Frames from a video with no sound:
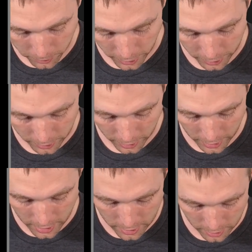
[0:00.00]
you run it
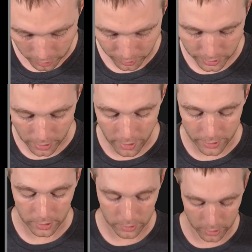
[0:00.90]
again, you see
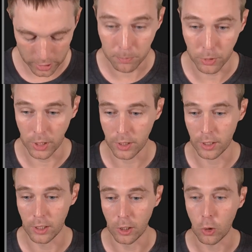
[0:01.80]
that it did print
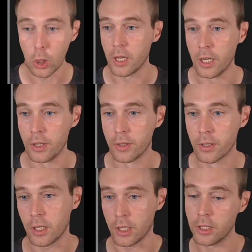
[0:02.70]
hello. And
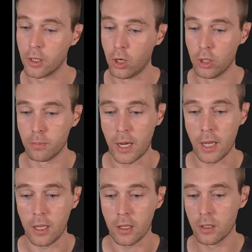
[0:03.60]
here on
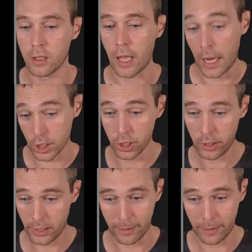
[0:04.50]
my actual